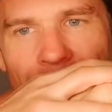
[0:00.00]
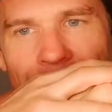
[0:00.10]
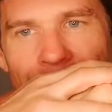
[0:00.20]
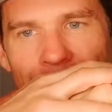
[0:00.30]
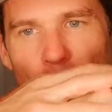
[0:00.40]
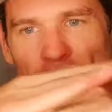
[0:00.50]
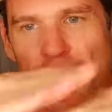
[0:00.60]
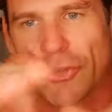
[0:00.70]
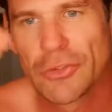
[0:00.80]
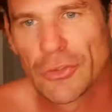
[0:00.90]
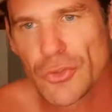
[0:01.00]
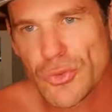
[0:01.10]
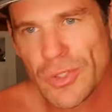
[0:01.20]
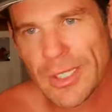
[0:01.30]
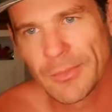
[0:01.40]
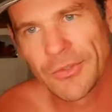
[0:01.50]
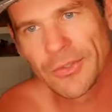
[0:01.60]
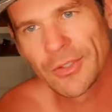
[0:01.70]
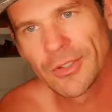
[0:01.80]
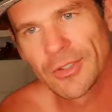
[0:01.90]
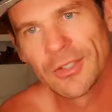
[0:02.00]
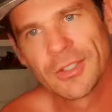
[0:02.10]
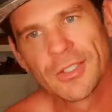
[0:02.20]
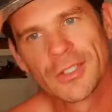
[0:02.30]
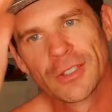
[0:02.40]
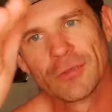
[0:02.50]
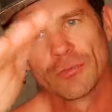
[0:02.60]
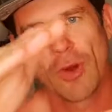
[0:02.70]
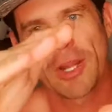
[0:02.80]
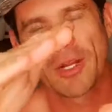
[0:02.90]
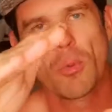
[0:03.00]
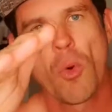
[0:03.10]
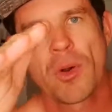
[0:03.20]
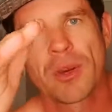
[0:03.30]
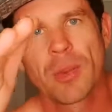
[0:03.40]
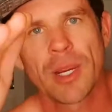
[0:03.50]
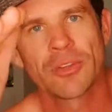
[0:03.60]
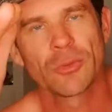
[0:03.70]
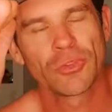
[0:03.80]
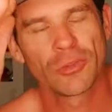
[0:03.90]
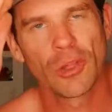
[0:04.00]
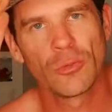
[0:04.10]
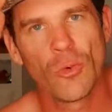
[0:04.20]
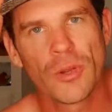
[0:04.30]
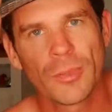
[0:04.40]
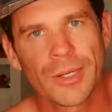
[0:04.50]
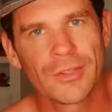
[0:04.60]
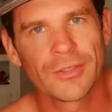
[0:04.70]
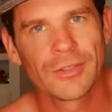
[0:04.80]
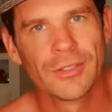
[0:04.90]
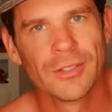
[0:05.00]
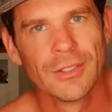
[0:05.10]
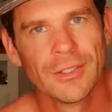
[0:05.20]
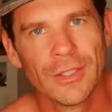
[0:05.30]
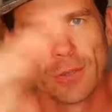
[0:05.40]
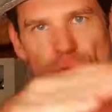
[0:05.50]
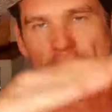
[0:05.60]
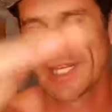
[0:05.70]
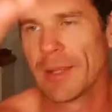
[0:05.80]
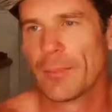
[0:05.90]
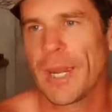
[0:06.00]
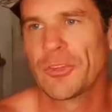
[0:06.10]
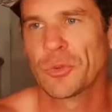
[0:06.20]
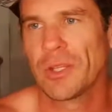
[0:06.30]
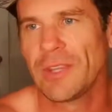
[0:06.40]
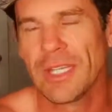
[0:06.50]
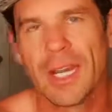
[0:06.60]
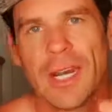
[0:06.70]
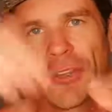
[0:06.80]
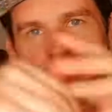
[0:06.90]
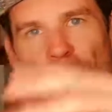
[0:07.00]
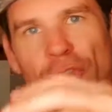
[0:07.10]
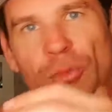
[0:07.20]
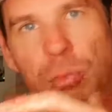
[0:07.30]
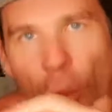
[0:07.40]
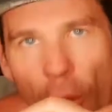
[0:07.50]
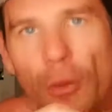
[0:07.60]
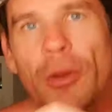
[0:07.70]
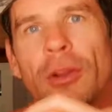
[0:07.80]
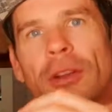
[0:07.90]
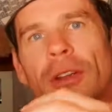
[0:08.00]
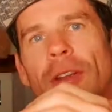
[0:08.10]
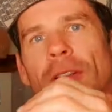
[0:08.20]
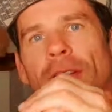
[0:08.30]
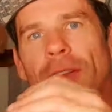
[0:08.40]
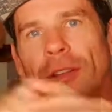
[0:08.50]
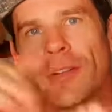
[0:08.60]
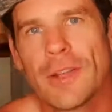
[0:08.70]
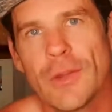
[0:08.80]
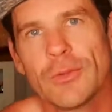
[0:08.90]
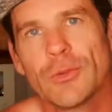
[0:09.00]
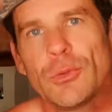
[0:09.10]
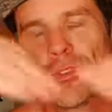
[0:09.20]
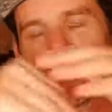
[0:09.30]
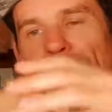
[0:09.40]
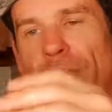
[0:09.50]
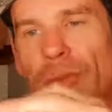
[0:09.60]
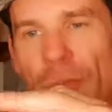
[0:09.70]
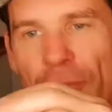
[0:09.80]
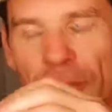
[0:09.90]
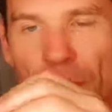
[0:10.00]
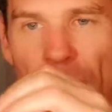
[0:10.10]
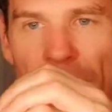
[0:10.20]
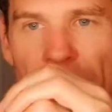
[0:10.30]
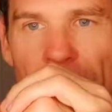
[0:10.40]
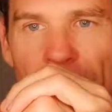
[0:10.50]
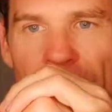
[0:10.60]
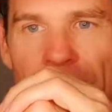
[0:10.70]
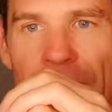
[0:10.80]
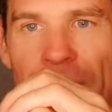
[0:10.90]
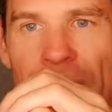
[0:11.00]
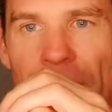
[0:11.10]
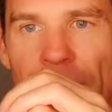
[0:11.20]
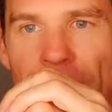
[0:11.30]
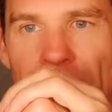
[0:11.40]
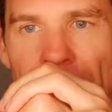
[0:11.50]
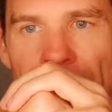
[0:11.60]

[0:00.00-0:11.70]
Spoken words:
And once you do those extremes, you know, riding at walking pace or slowed and walking pace, and then riding at a pace where you think your heart's going to explode, then those two extremes are pretty cool to understand and feel.